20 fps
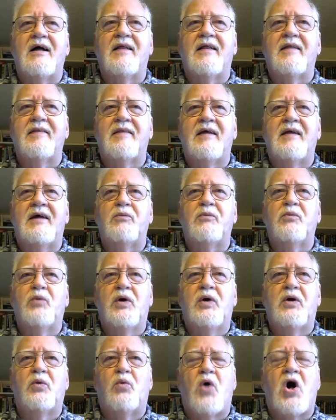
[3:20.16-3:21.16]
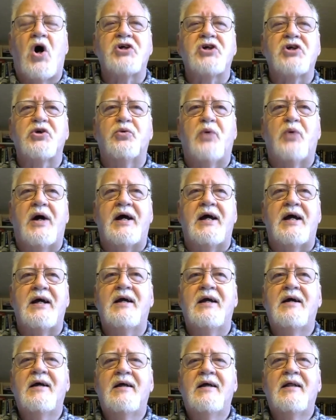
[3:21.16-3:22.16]
it will wash away
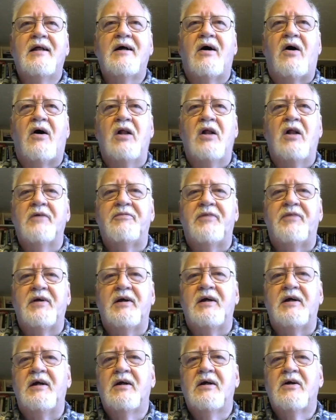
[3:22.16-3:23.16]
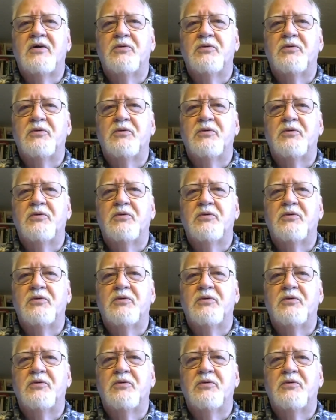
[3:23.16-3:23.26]
all of the